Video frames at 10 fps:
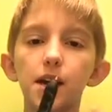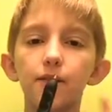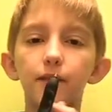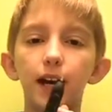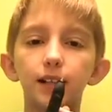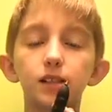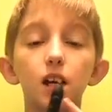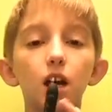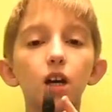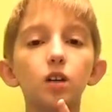fast.
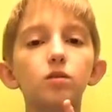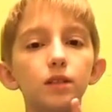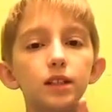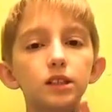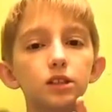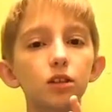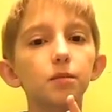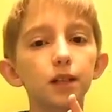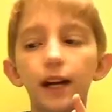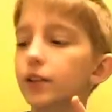Oh, and the
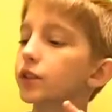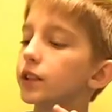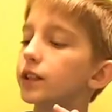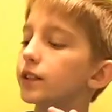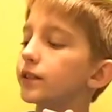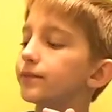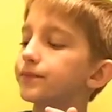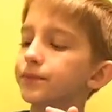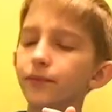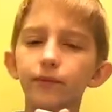Scribbler
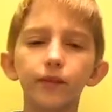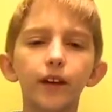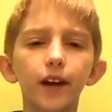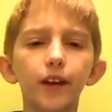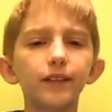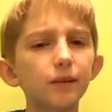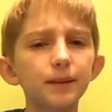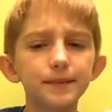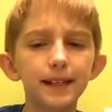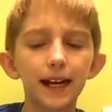that
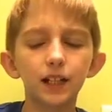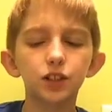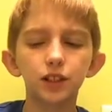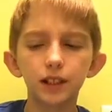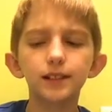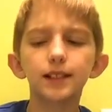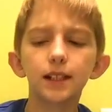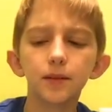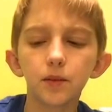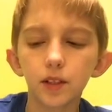website actually is
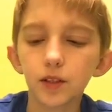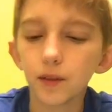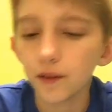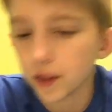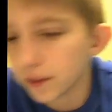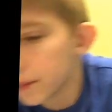sending me one to review.